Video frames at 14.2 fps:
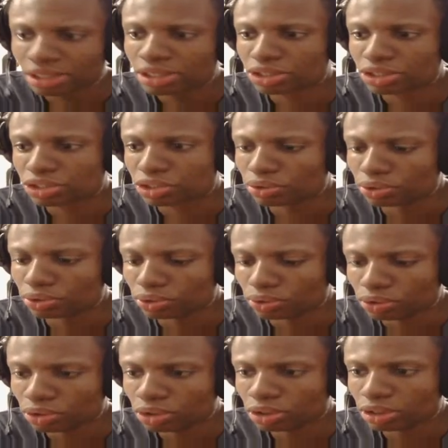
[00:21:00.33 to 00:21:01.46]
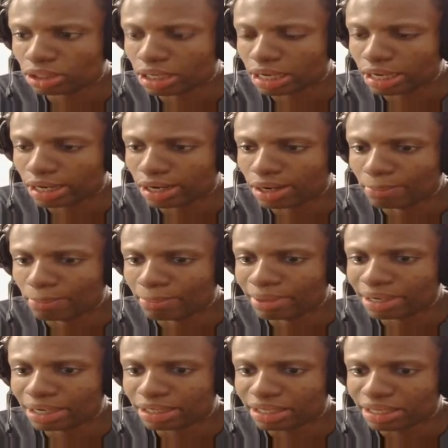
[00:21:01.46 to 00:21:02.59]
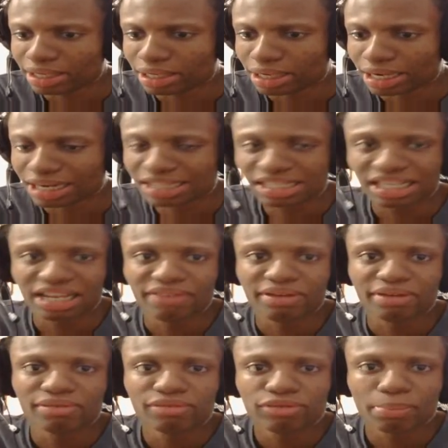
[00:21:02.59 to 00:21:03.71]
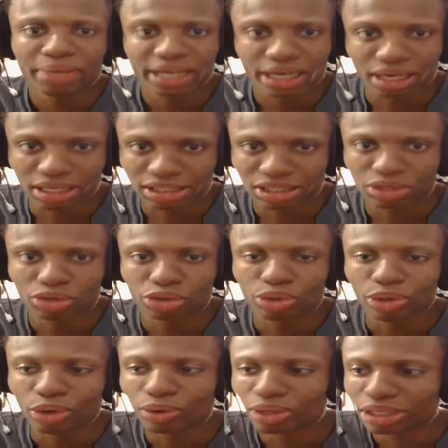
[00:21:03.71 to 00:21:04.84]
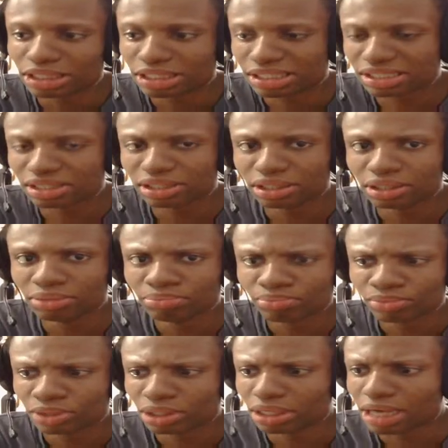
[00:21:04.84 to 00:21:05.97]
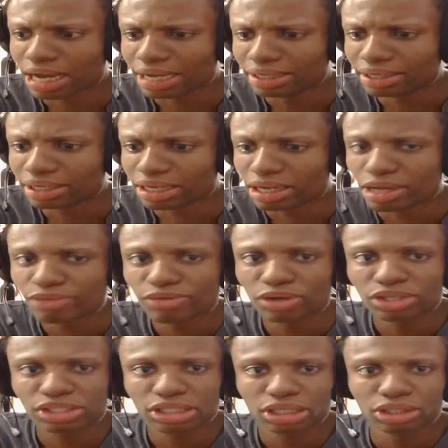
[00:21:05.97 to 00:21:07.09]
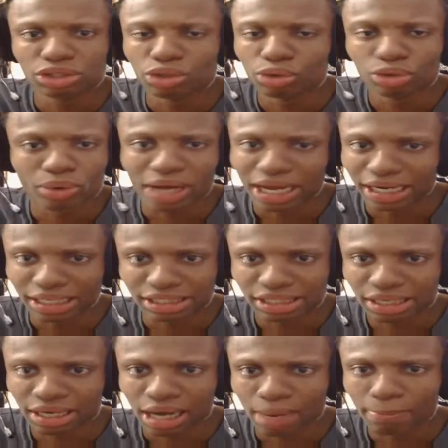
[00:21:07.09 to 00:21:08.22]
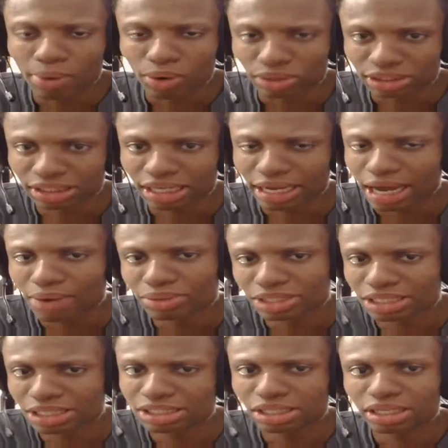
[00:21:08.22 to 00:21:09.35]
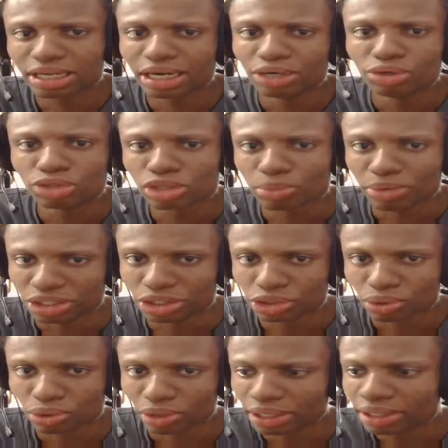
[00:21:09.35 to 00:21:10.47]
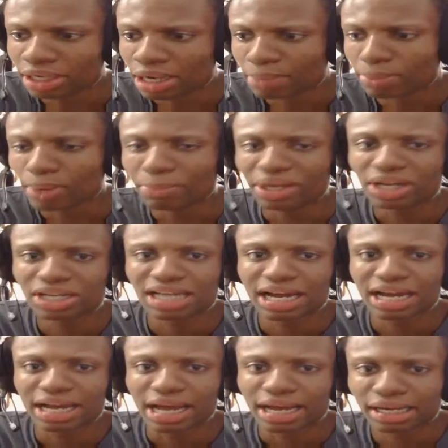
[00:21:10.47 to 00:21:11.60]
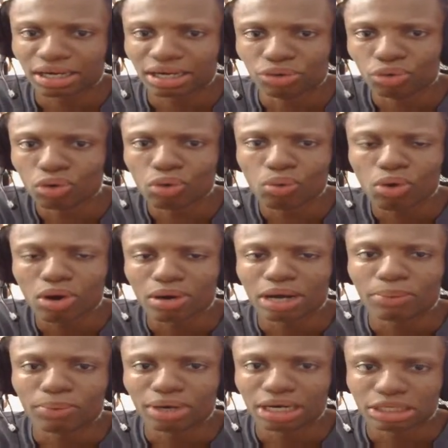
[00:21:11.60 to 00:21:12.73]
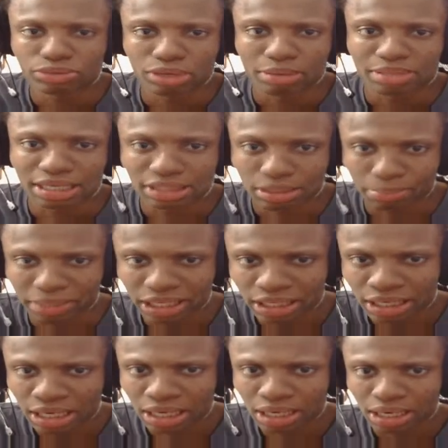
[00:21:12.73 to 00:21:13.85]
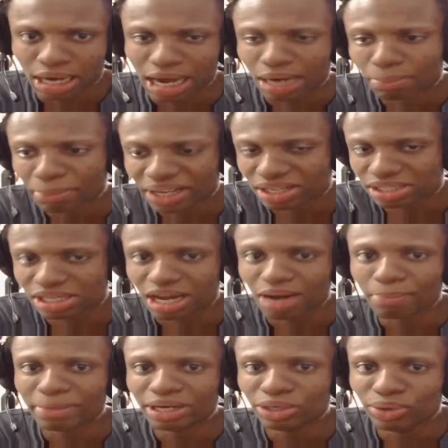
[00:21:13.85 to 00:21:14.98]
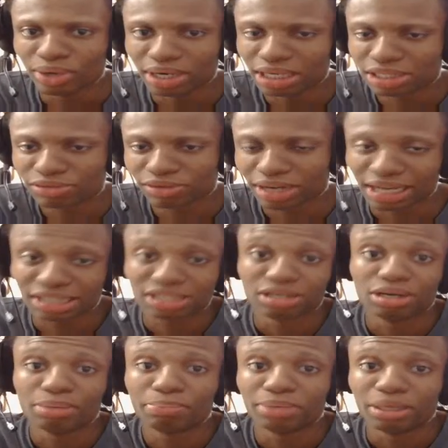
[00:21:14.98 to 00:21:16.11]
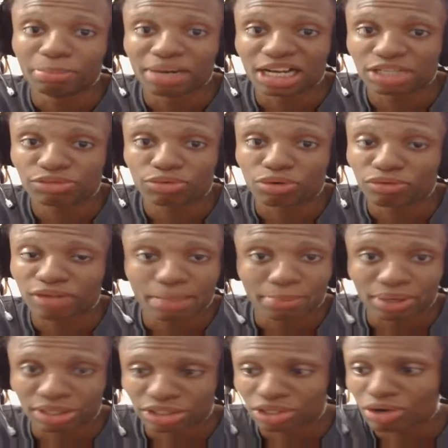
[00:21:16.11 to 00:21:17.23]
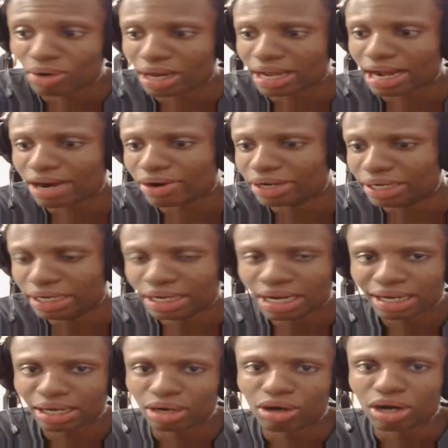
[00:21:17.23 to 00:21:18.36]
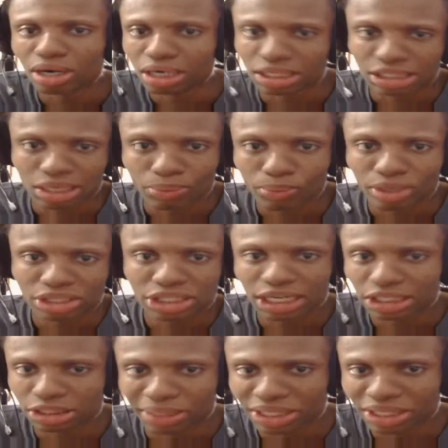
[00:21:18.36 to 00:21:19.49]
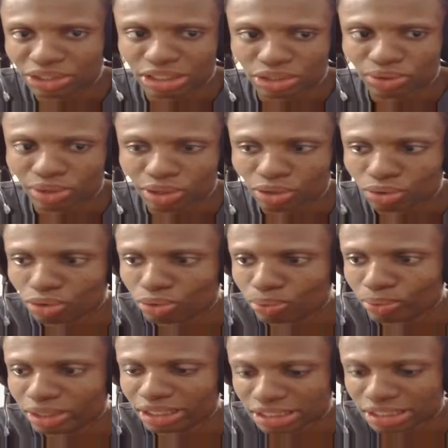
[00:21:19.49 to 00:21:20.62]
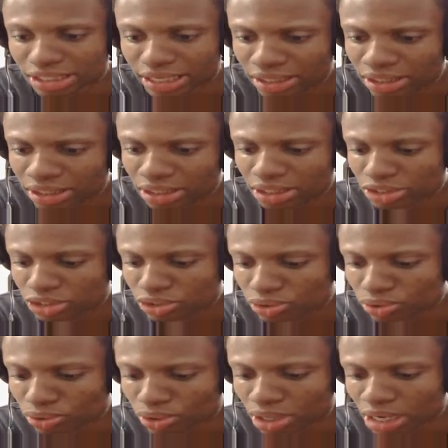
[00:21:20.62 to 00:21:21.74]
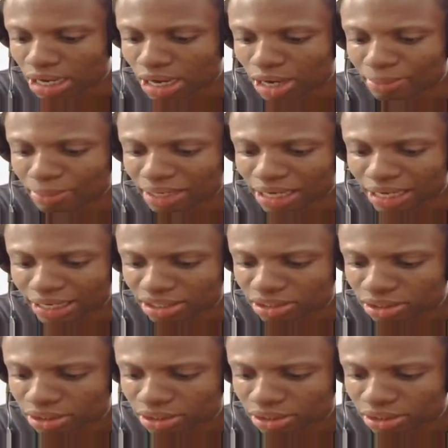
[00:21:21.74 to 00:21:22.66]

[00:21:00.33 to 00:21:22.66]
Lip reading: So and I say even for beginners and all, you can still like if you still don't know anything about it, like I would say still kind of do some research on it. But because I kind of know how I want this website to be, and because I've been doing this for like I said the past 4 or 5 months now, like I already kind of understand where ChatGPT is gonna go with this here. So I'll be like